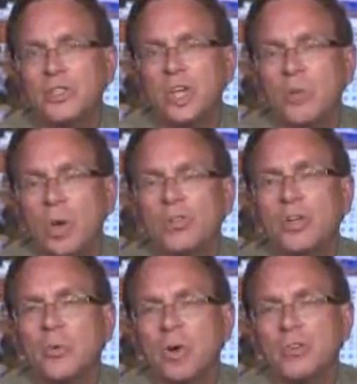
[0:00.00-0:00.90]
saying what
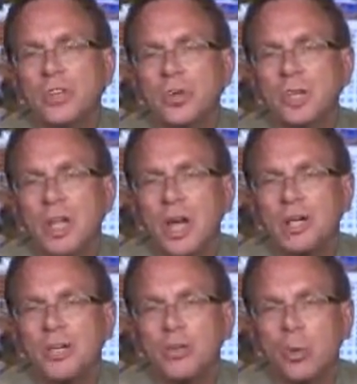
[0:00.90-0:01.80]
it's going to be
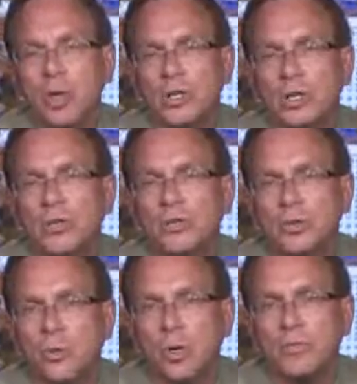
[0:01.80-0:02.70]
like in 20 years or
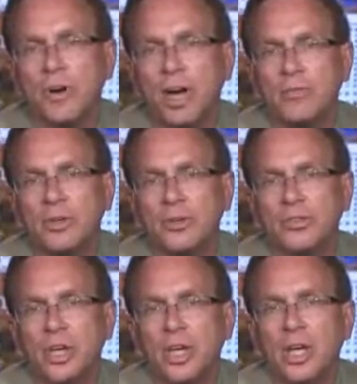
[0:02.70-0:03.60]
25 years.
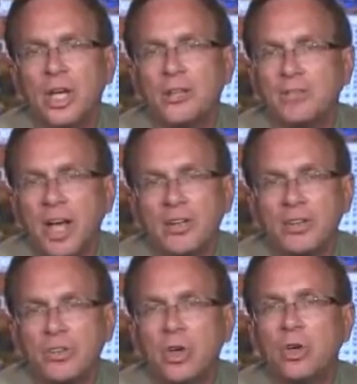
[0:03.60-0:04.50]
And the fact
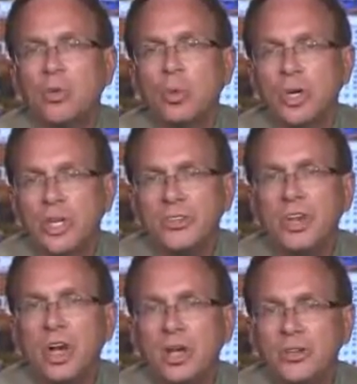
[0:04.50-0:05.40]
is, it
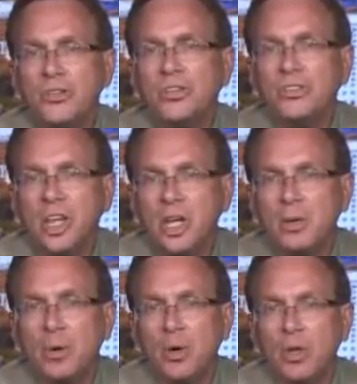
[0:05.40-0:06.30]
is
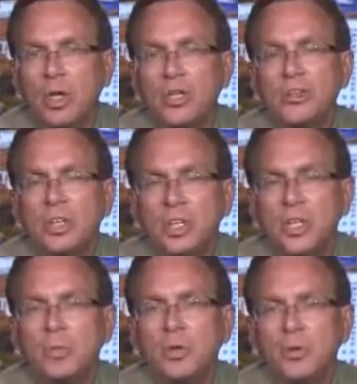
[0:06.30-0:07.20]
unsustainable to
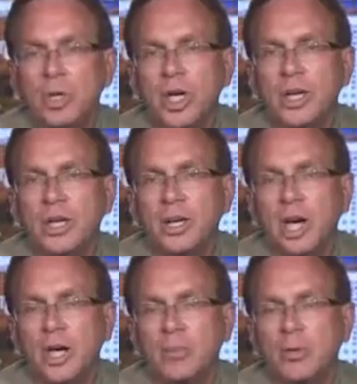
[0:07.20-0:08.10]
keep creating an
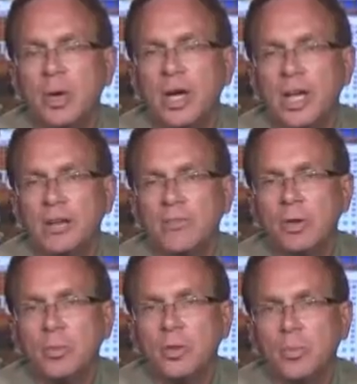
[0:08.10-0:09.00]
economy where a
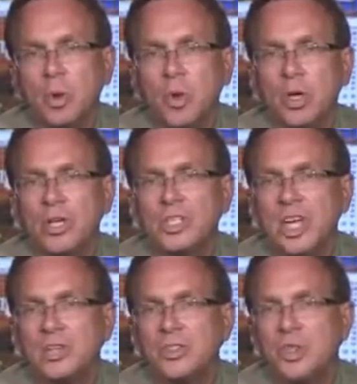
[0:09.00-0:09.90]
handful of people
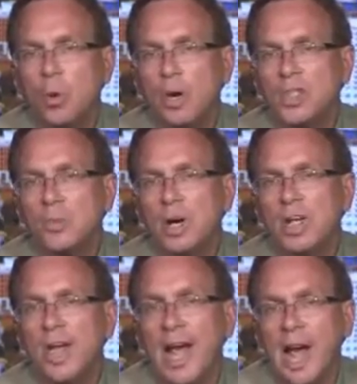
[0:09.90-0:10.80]
take so much
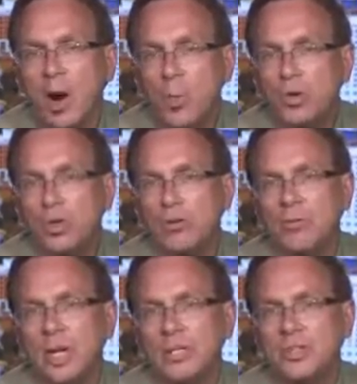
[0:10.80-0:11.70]
money out of
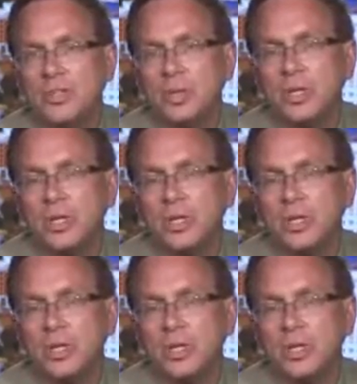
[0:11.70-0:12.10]
Main Street,